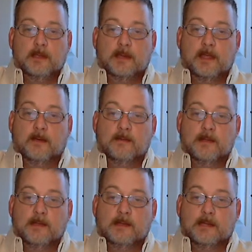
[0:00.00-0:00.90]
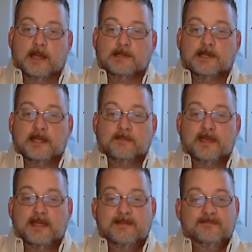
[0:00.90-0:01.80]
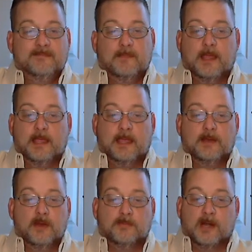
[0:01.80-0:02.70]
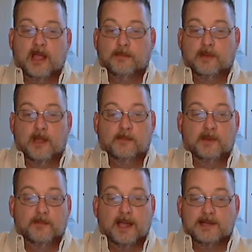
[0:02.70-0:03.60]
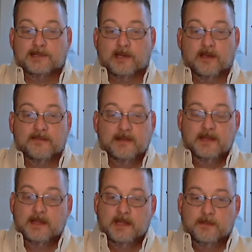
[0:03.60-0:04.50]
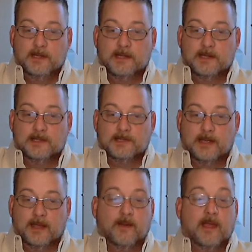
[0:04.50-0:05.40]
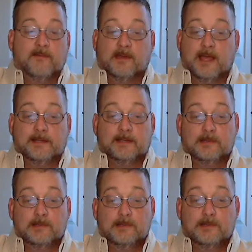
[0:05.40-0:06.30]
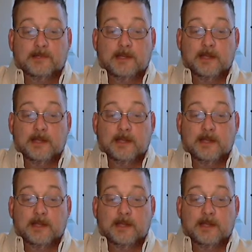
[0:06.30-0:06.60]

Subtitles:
Now, guys like me, I got no problem humbling myself because I don't have a lot to lose.